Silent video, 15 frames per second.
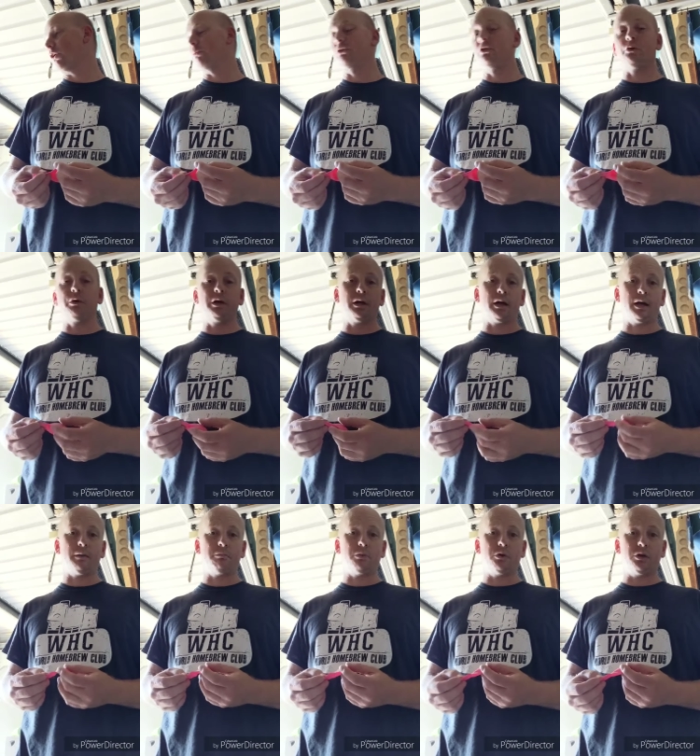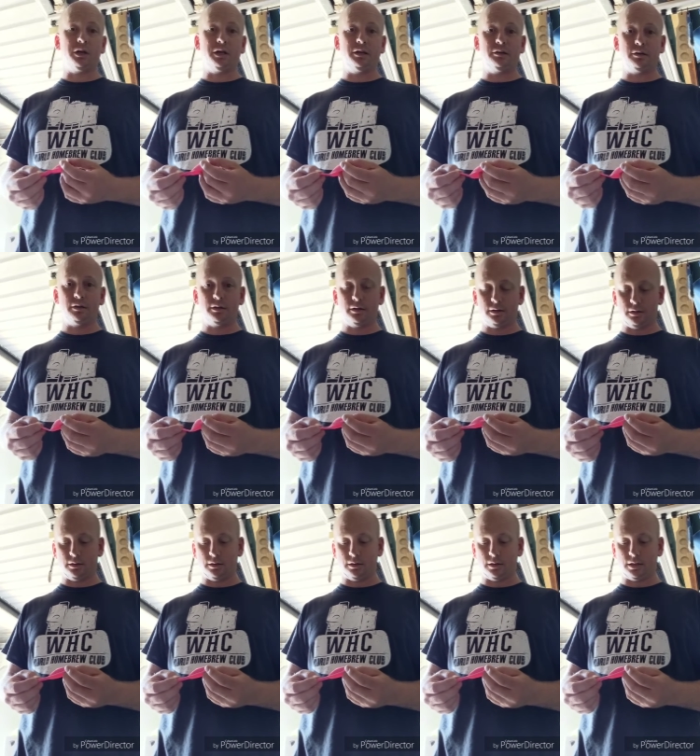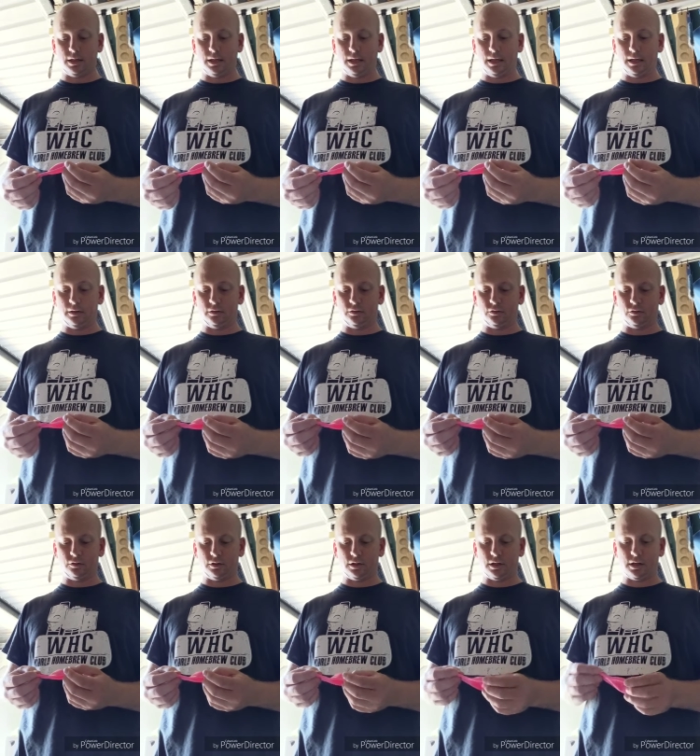I'm doing a mead, and